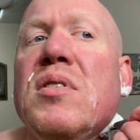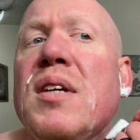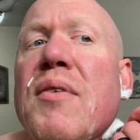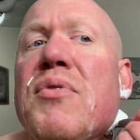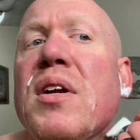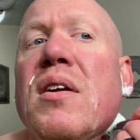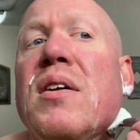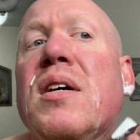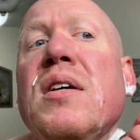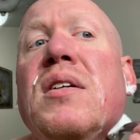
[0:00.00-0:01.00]

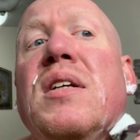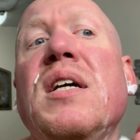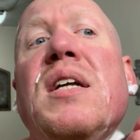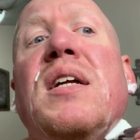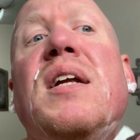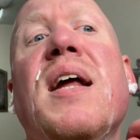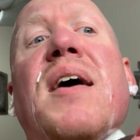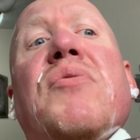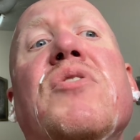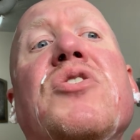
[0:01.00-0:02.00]
Definitely needed an
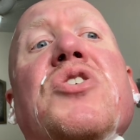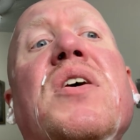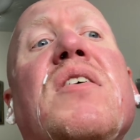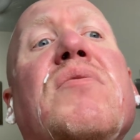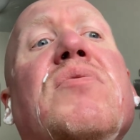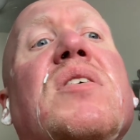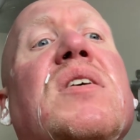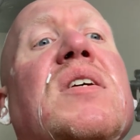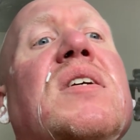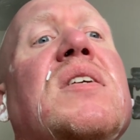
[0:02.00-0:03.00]
aftershave
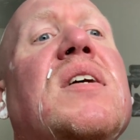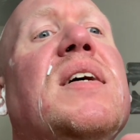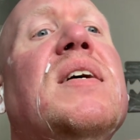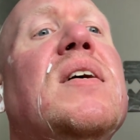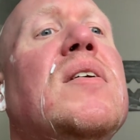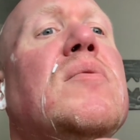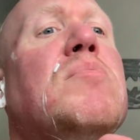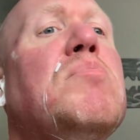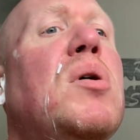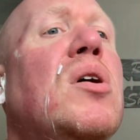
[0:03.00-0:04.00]
and a
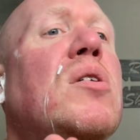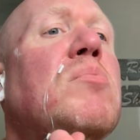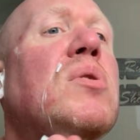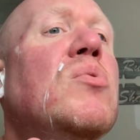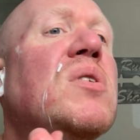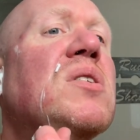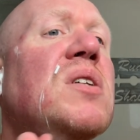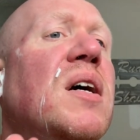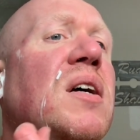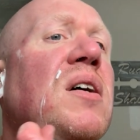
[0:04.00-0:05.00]
balm
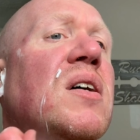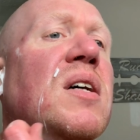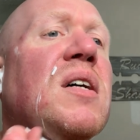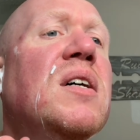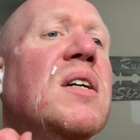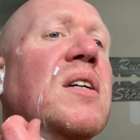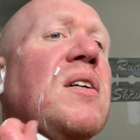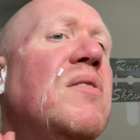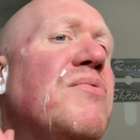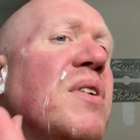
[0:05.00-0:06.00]
once I
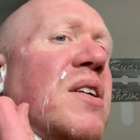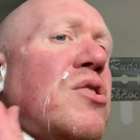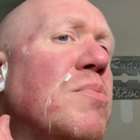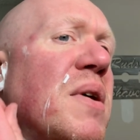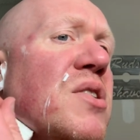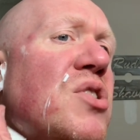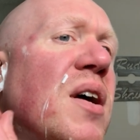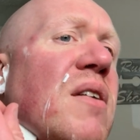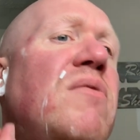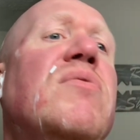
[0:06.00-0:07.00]
finished my
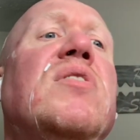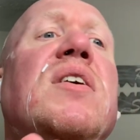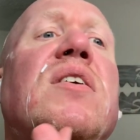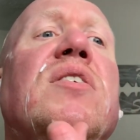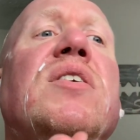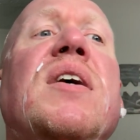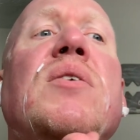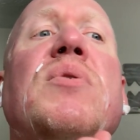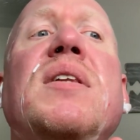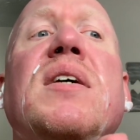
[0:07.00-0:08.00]
shave the other
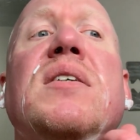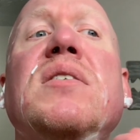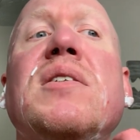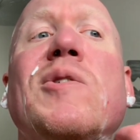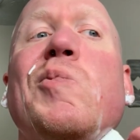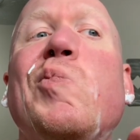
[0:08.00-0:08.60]
day with this.